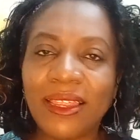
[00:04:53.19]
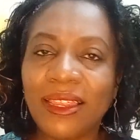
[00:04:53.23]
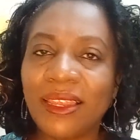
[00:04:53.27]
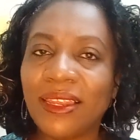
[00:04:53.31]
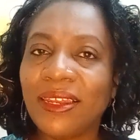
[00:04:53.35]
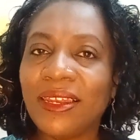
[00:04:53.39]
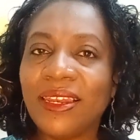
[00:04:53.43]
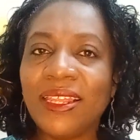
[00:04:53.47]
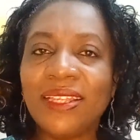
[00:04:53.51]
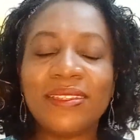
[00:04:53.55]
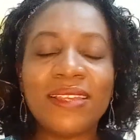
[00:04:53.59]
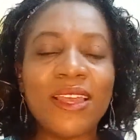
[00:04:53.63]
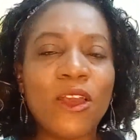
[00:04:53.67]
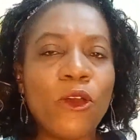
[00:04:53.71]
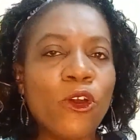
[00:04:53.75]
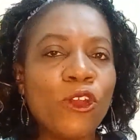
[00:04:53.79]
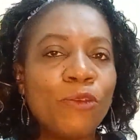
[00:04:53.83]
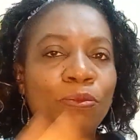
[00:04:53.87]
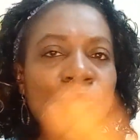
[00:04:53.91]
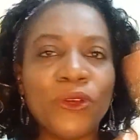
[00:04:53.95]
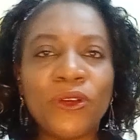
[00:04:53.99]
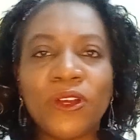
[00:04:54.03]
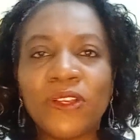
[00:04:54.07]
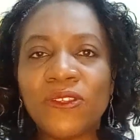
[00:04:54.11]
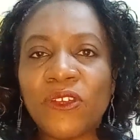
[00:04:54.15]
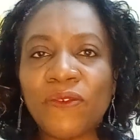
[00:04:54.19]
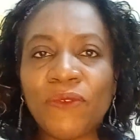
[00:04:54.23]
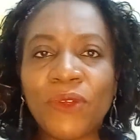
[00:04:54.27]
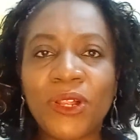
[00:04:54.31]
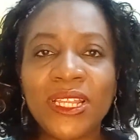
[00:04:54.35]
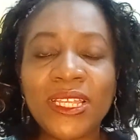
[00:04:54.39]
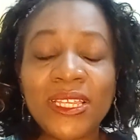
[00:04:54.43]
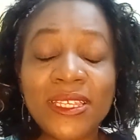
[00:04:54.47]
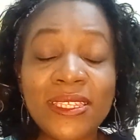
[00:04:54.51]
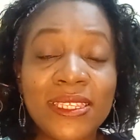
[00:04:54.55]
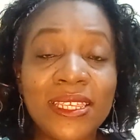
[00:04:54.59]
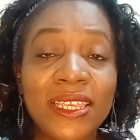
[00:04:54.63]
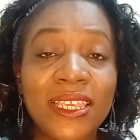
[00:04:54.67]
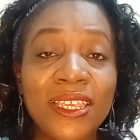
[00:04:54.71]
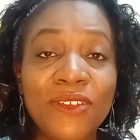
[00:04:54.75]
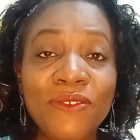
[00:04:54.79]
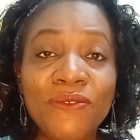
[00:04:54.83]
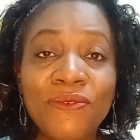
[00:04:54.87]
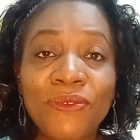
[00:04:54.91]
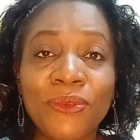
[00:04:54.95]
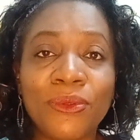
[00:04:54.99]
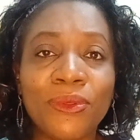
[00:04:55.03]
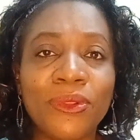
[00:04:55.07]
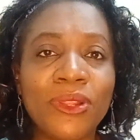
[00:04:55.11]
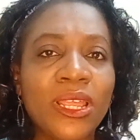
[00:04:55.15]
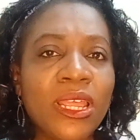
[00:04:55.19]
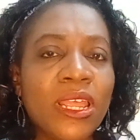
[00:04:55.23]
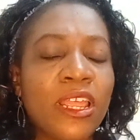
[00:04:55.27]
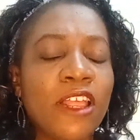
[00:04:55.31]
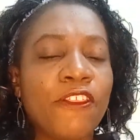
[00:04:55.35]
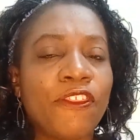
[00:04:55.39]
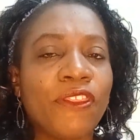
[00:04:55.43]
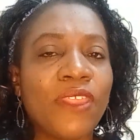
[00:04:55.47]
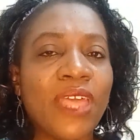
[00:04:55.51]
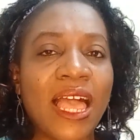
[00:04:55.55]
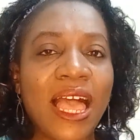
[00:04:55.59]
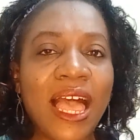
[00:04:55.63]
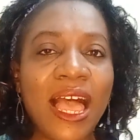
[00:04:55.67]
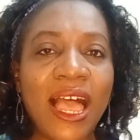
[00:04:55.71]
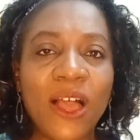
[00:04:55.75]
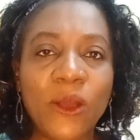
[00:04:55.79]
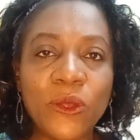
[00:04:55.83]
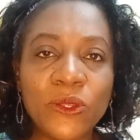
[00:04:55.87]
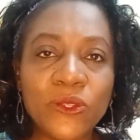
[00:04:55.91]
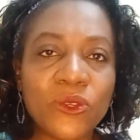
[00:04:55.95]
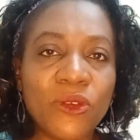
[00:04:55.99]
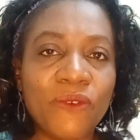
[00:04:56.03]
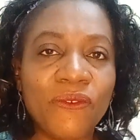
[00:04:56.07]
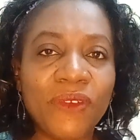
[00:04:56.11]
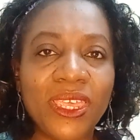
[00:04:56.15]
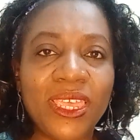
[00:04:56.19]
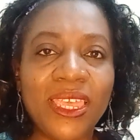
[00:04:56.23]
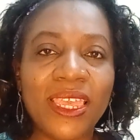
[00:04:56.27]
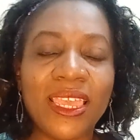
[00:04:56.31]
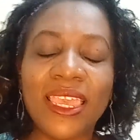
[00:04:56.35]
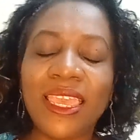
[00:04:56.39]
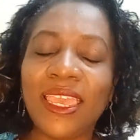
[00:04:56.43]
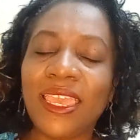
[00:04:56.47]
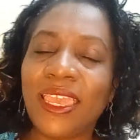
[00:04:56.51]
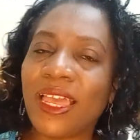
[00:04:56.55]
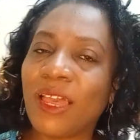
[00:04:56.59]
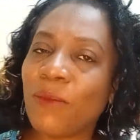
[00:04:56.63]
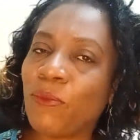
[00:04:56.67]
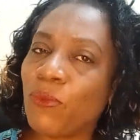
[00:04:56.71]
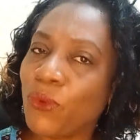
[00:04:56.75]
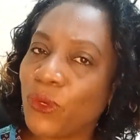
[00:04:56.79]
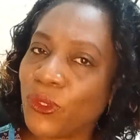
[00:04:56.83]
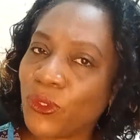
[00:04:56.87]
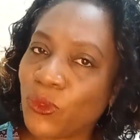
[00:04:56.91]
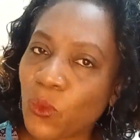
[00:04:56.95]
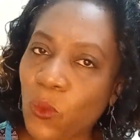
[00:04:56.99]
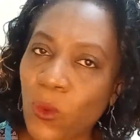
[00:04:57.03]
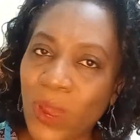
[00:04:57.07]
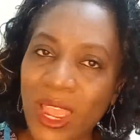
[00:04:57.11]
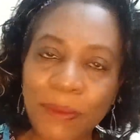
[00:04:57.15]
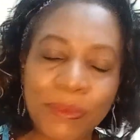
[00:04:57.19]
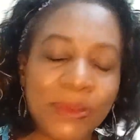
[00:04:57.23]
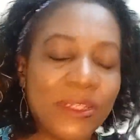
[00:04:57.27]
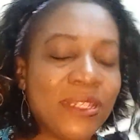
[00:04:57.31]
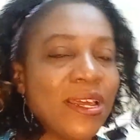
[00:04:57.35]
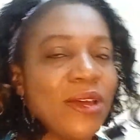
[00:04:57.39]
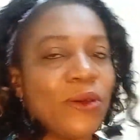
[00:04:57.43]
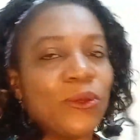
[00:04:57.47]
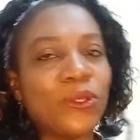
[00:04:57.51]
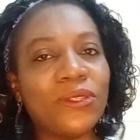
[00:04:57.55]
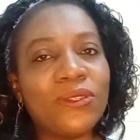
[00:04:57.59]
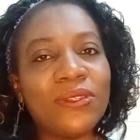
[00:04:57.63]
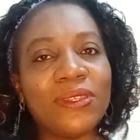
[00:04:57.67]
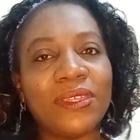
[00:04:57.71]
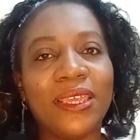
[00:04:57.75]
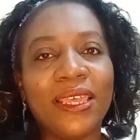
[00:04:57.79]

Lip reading: Later on, because of all his evil, the house of King Ahab was wiped out.